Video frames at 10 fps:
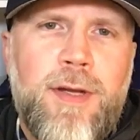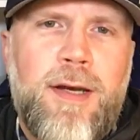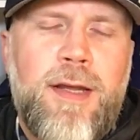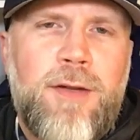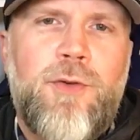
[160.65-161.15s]

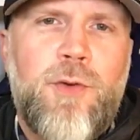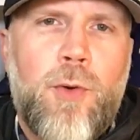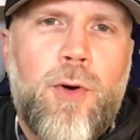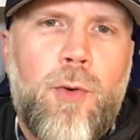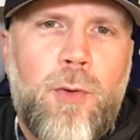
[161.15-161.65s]
and
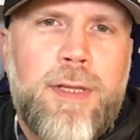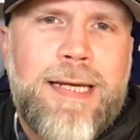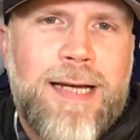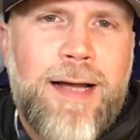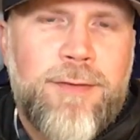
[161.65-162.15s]
in-store only
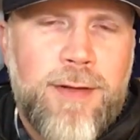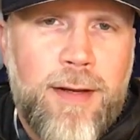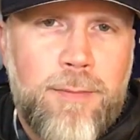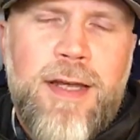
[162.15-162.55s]
content.